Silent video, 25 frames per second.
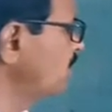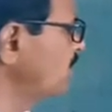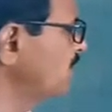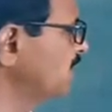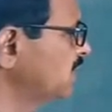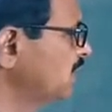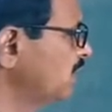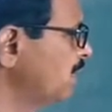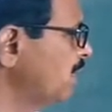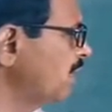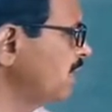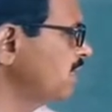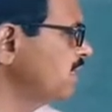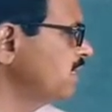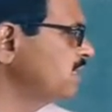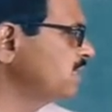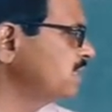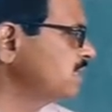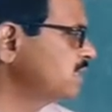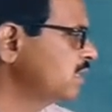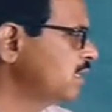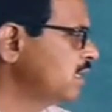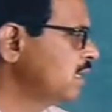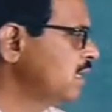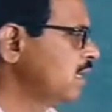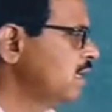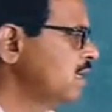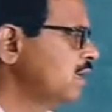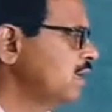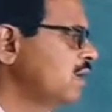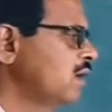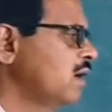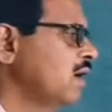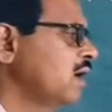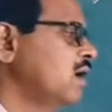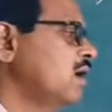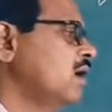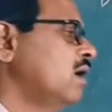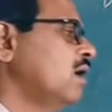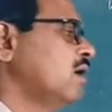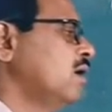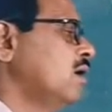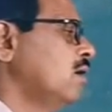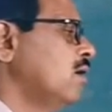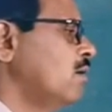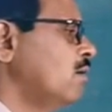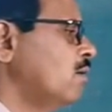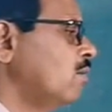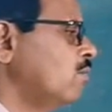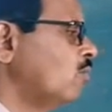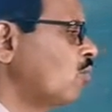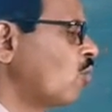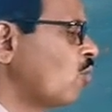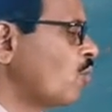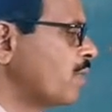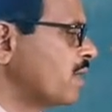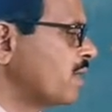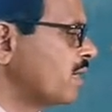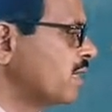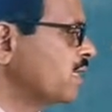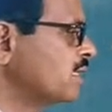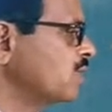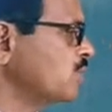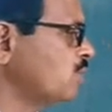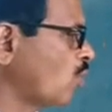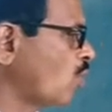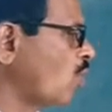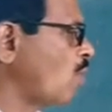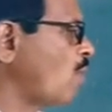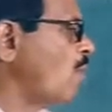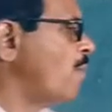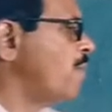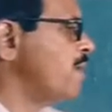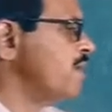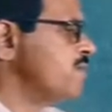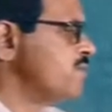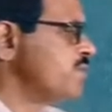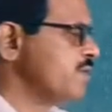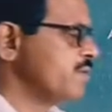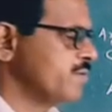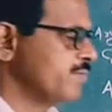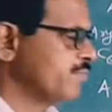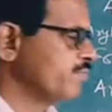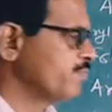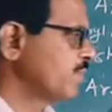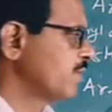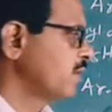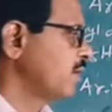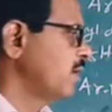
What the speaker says: replaced by this bromine. It is bromobenzene.